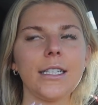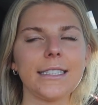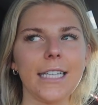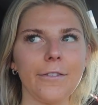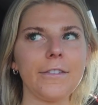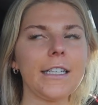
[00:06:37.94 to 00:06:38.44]

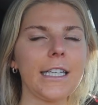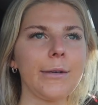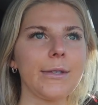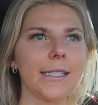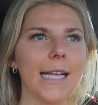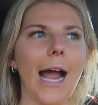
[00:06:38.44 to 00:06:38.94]
definitely
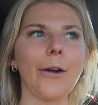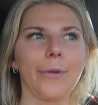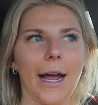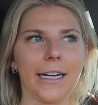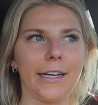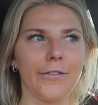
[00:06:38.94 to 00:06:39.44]
was not
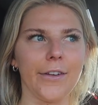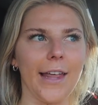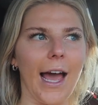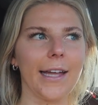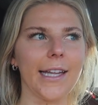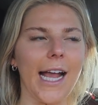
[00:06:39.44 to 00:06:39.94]
ready for
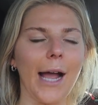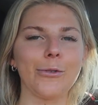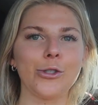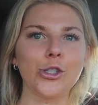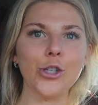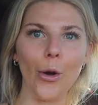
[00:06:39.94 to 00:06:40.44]
that. Like I
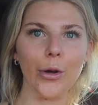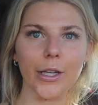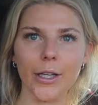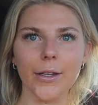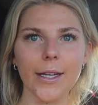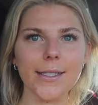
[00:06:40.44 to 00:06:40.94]
was so
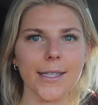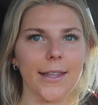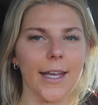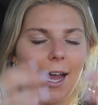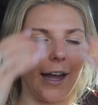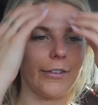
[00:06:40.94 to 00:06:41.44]
clueless, and I
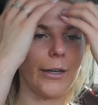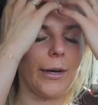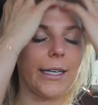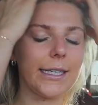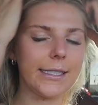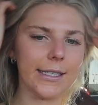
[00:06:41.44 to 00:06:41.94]
think
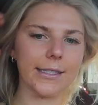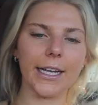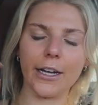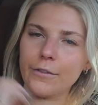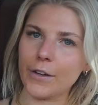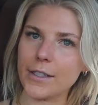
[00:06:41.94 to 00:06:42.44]
everyone is
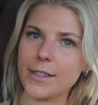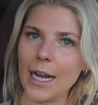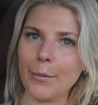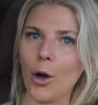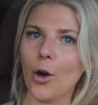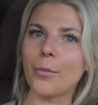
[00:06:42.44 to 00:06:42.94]
like a
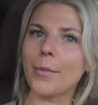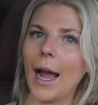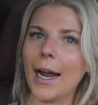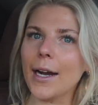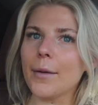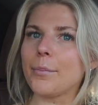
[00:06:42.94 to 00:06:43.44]
first-time home
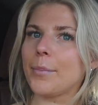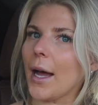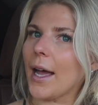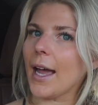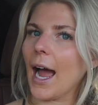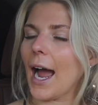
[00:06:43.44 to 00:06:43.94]
buyer,
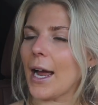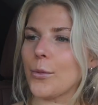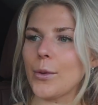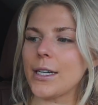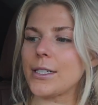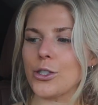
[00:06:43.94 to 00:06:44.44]
but I
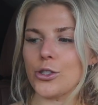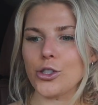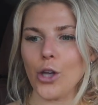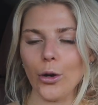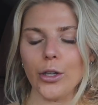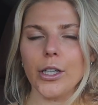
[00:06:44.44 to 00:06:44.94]
was
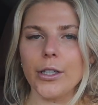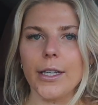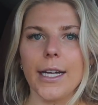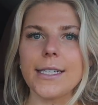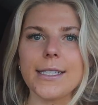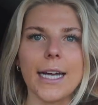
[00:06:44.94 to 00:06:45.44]
so
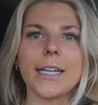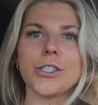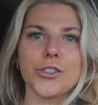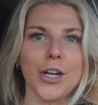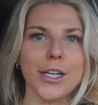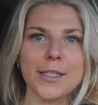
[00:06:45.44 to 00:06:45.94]
clueless and
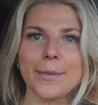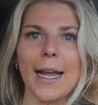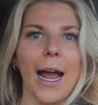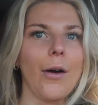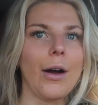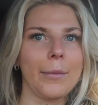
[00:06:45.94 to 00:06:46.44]
it stressed me
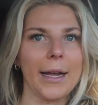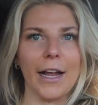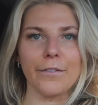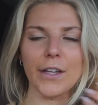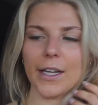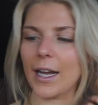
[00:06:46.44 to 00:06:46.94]
out. I'm like,
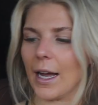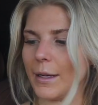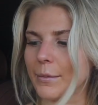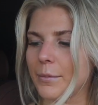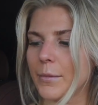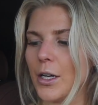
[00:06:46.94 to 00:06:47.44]
I feel like
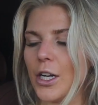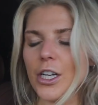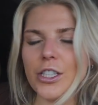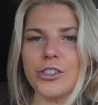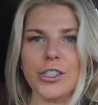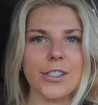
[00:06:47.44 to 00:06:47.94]
I'm
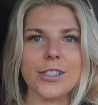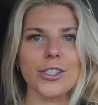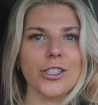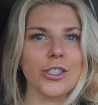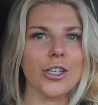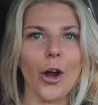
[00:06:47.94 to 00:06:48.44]
just
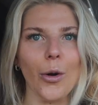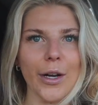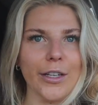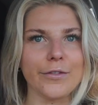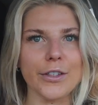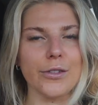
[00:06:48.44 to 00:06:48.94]
so
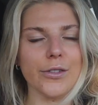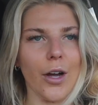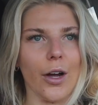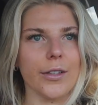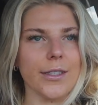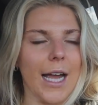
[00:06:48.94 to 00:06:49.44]
confused
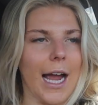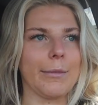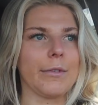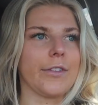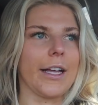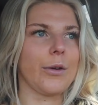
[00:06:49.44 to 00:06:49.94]
all the
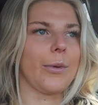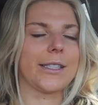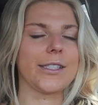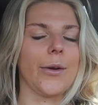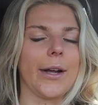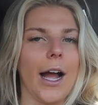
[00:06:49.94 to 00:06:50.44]
time of like
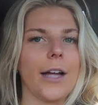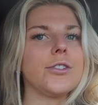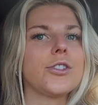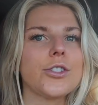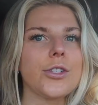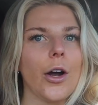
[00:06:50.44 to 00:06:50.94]
what's going
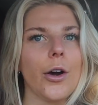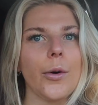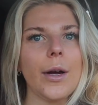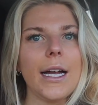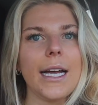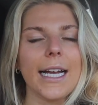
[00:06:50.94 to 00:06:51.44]
on.
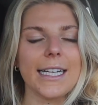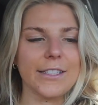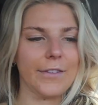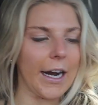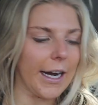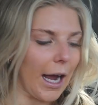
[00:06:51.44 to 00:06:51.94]
So
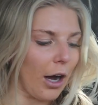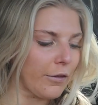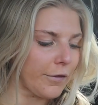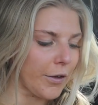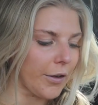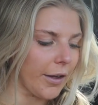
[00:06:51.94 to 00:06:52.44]
it's very
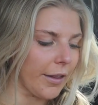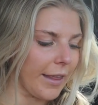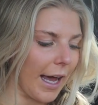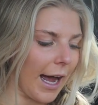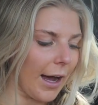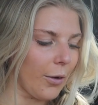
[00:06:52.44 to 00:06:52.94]
helpful
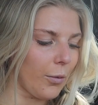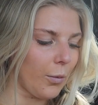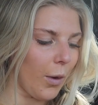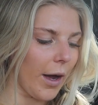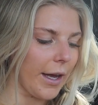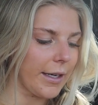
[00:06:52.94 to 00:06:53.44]
that
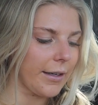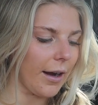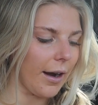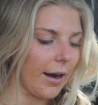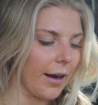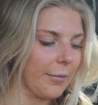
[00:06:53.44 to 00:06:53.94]
one,
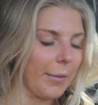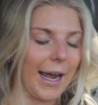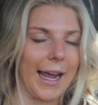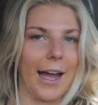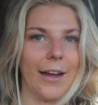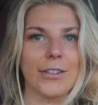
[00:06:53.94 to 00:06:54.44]

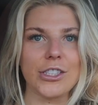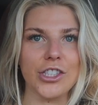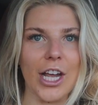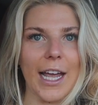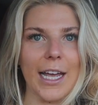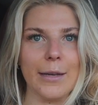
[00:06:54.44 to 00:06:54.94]
I have
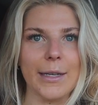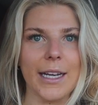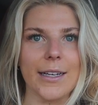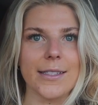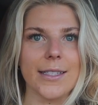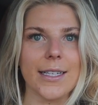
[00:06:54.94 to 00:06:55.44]
Jay,
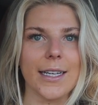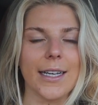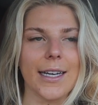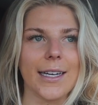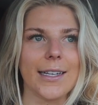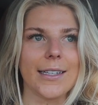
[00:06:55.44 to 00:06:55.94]
because he
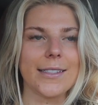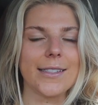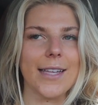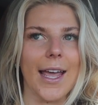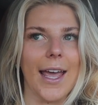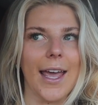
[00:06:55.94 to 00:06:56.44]
is
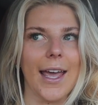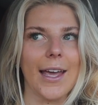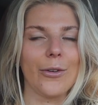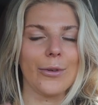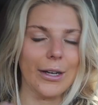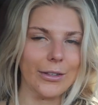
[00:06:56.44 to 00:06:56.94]

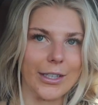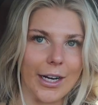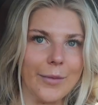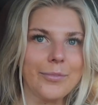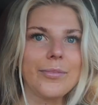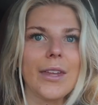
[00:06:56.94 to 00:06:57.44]
a realtor,